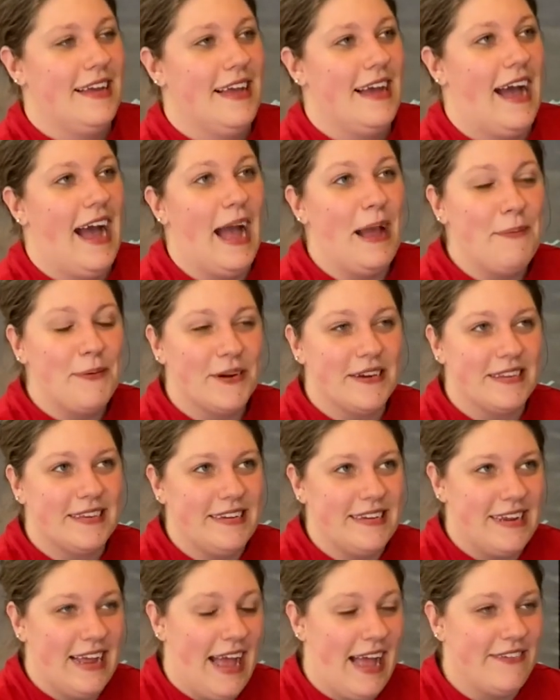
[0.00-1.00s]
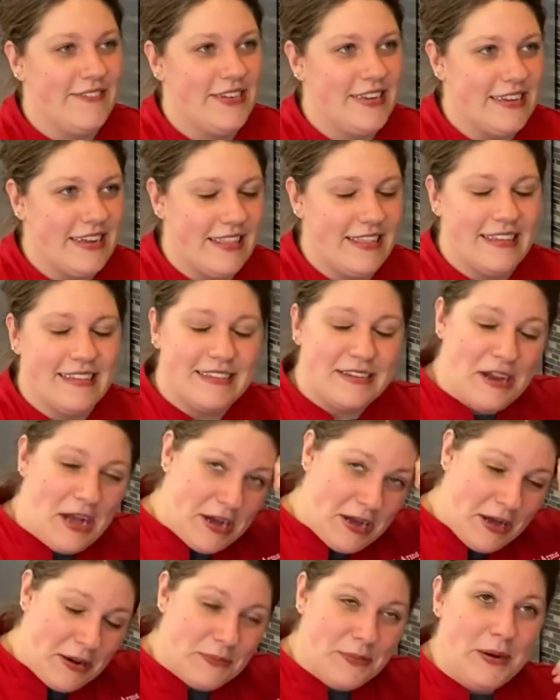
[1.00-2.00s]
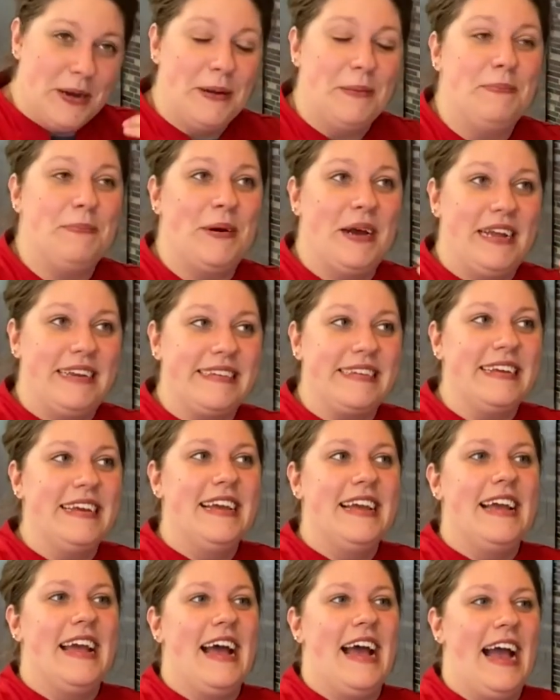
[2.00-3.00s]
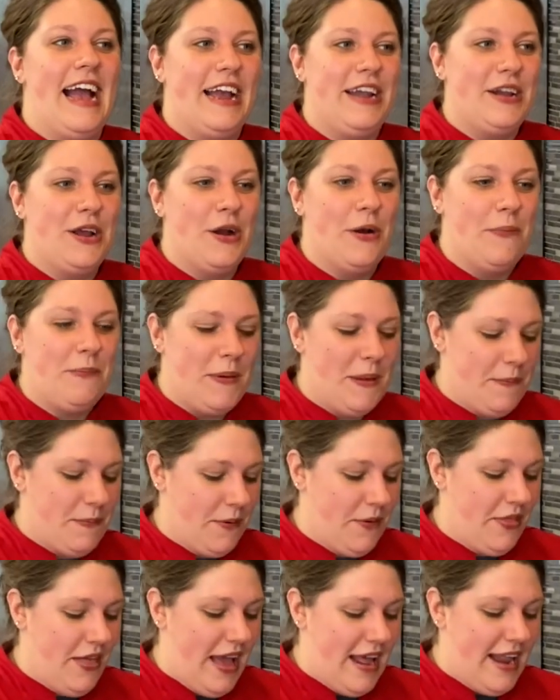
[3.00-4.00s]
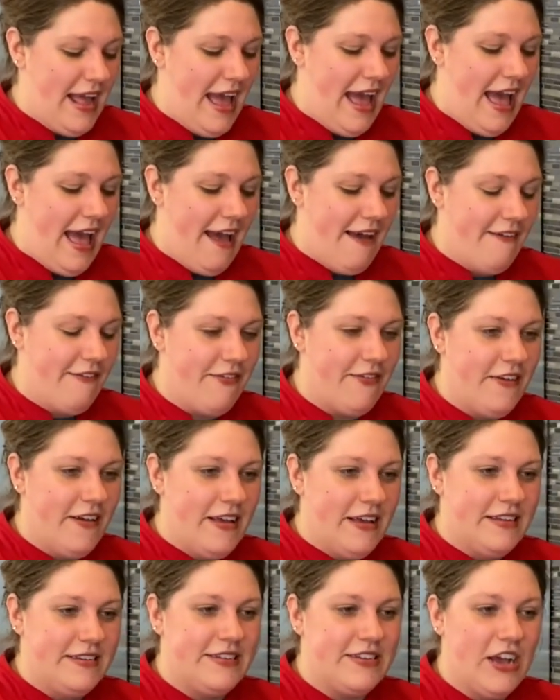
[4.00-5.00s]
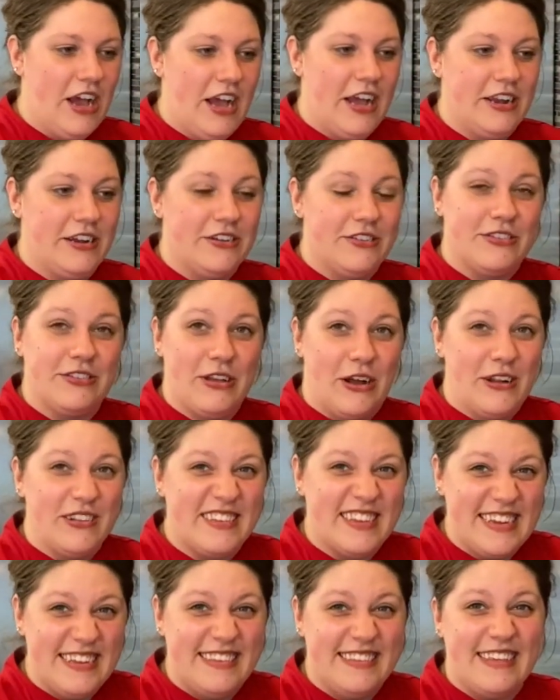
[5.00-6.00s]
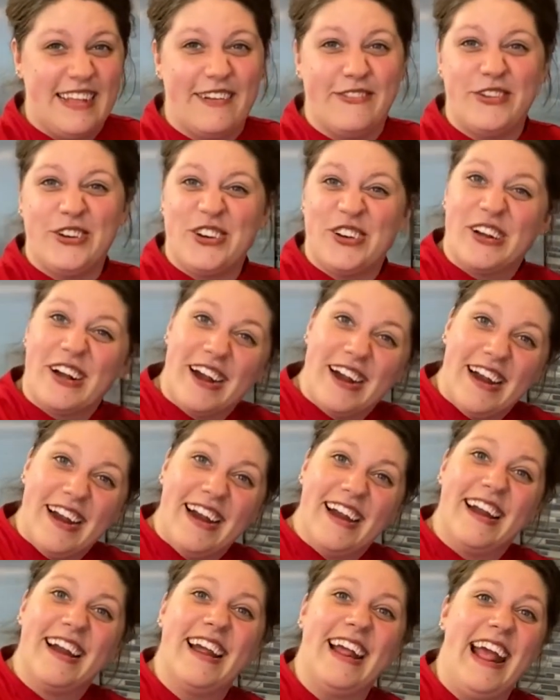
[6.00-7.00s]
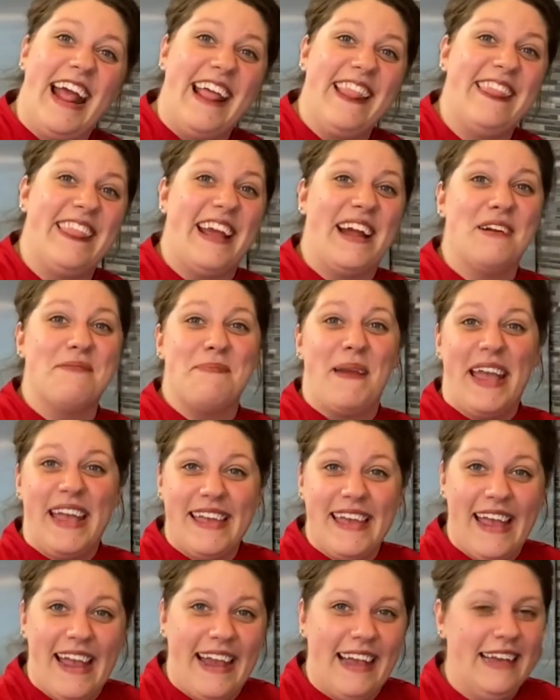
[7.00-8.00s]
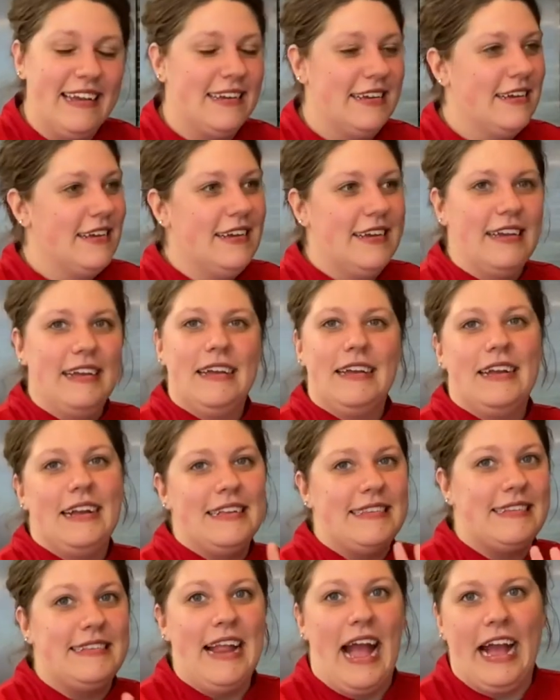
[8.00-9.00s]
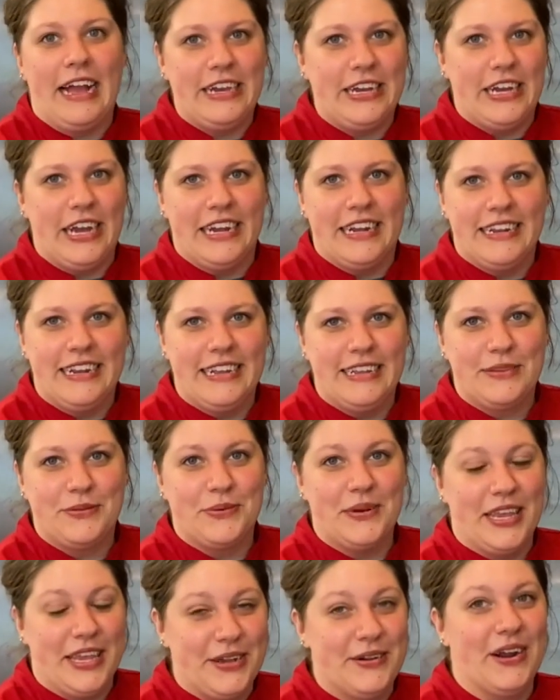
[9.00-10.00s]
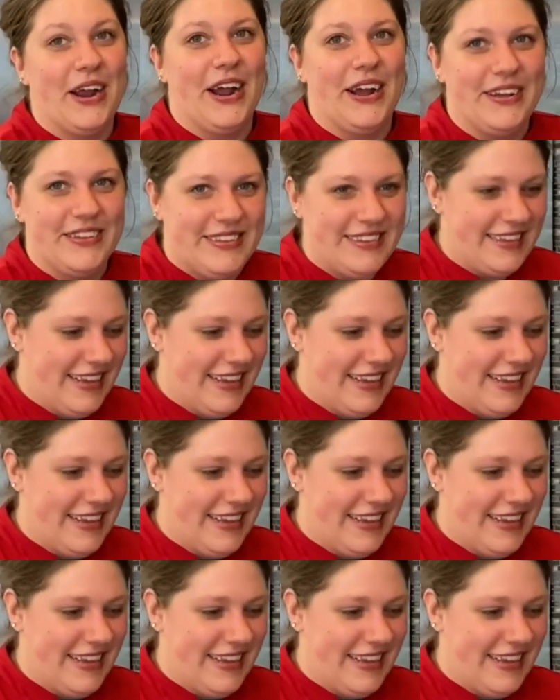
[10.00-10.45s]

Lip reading: I personally haven't done this, knock on wood, but I know people that have done salt instead of sugar in their baking. It's not good. It's really gross.